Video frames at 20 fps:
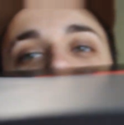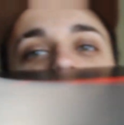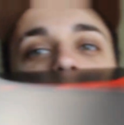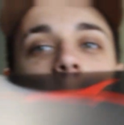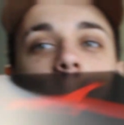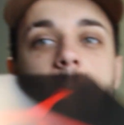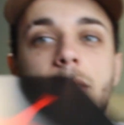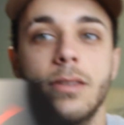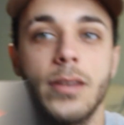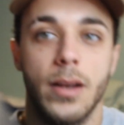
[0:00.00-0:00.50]

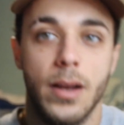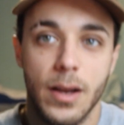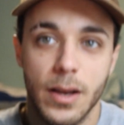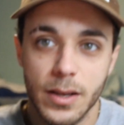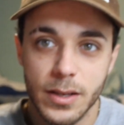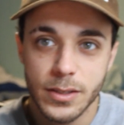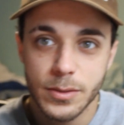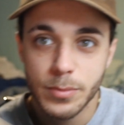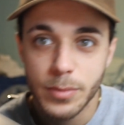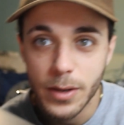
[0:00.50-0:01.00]
my
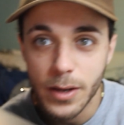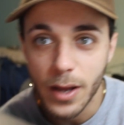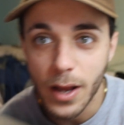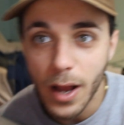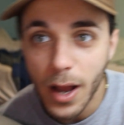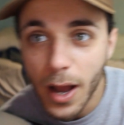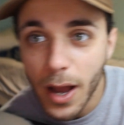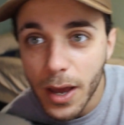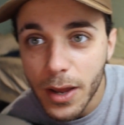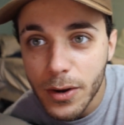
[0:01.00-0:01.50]
size, but
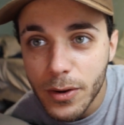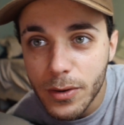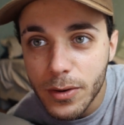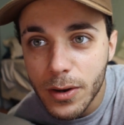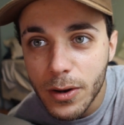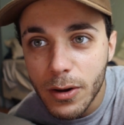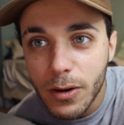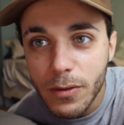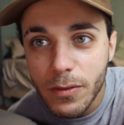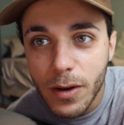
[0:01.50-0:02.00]
I don't
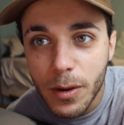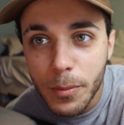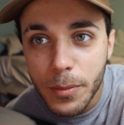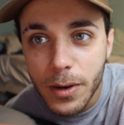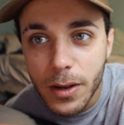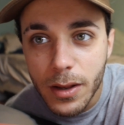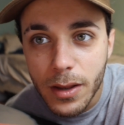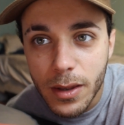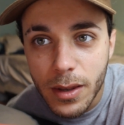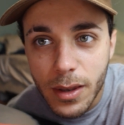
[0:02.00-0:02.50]
know if I'm
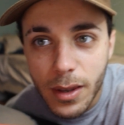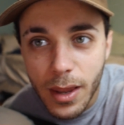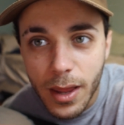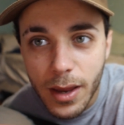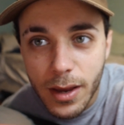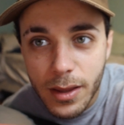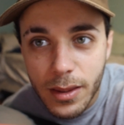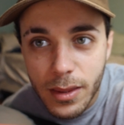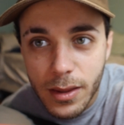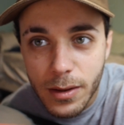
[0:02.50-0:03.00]
gonna
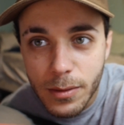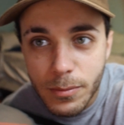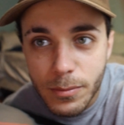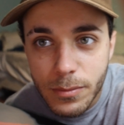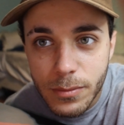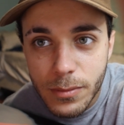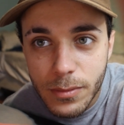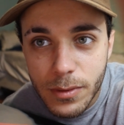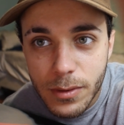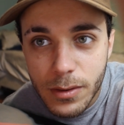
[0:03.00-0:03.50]
like them.
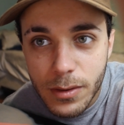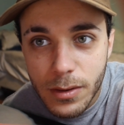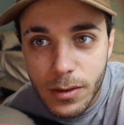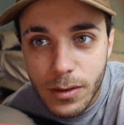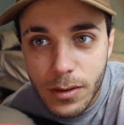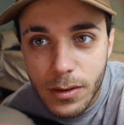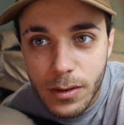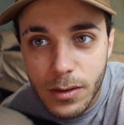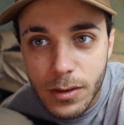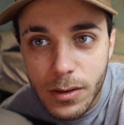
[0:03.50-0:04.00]

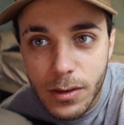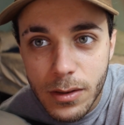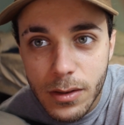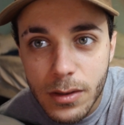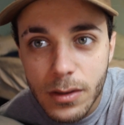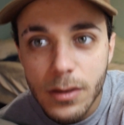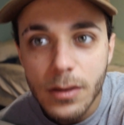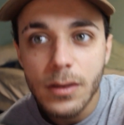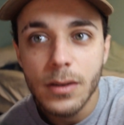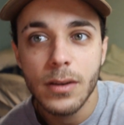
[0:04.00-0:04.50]

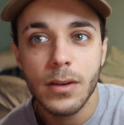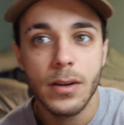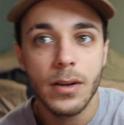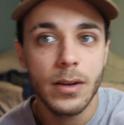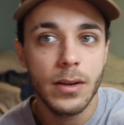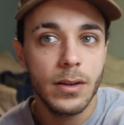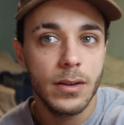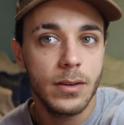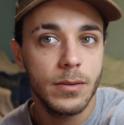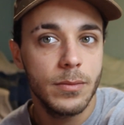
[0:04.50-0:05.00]

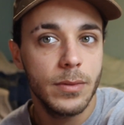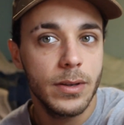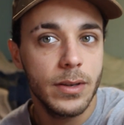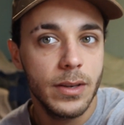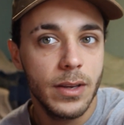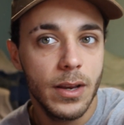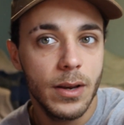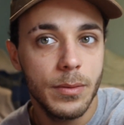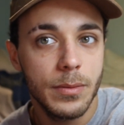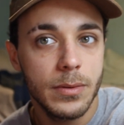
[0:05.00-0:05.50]
Alright, my
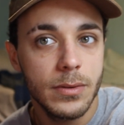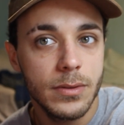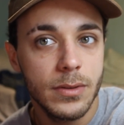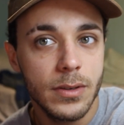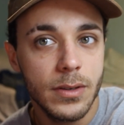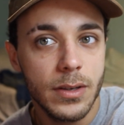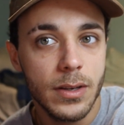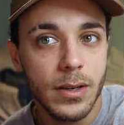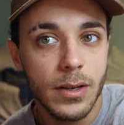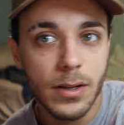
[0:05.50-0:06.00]
camera's
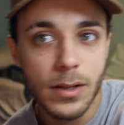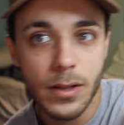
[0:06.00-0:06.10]
looking